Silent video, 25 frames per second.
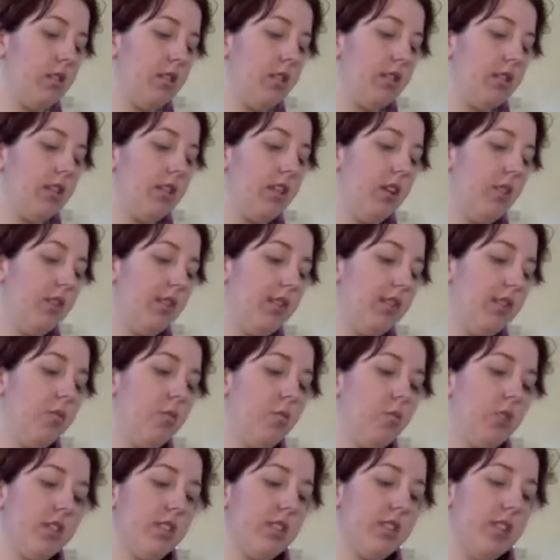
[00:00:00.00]
so it's
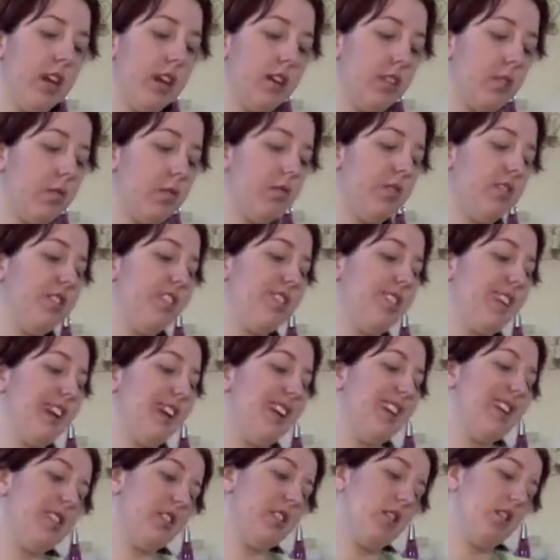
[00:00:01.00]
more subtle, which is
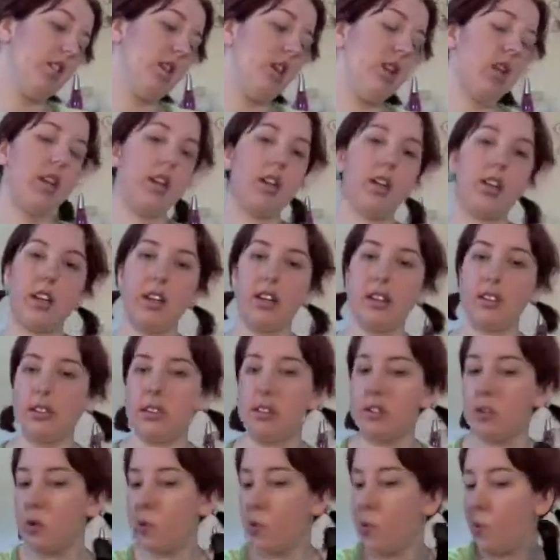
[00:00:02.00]
kind of good
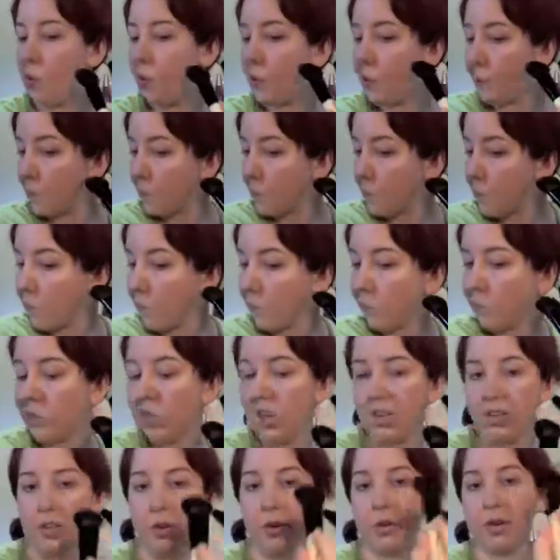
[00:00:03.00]
because
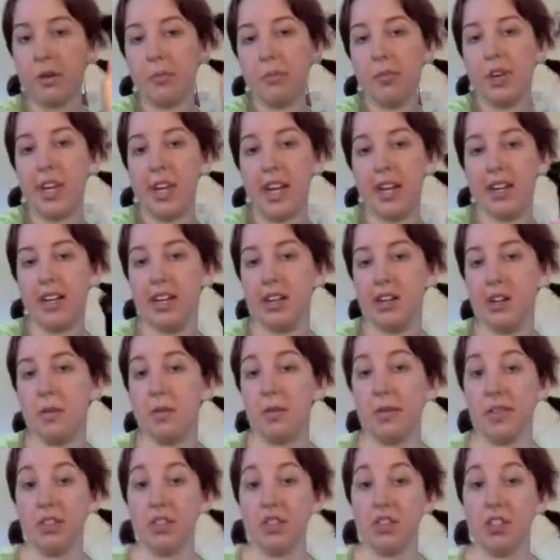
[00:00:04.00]
knowing me, I'd end up
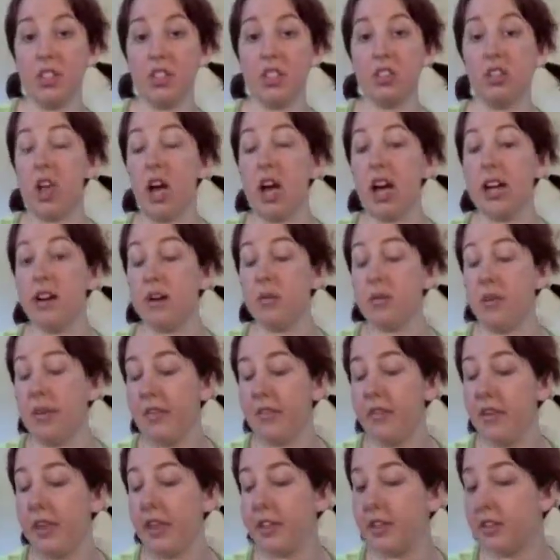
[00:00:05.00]
with just a line on my
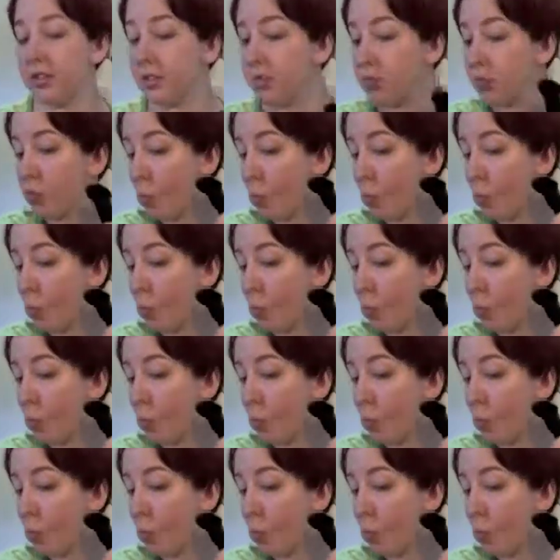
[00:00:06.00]
face.